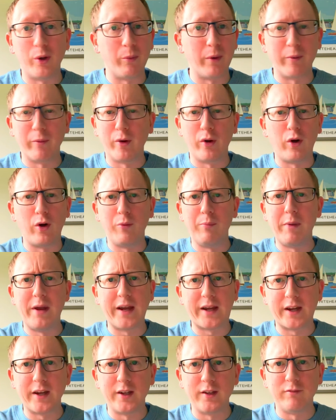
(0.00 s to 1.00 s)
we were all
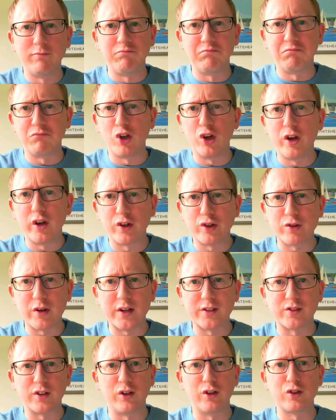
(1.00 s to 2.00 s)
making New Year's
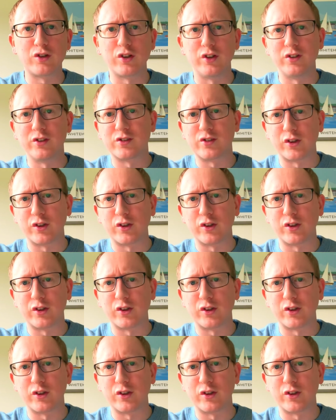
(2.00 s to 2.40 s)
resolutions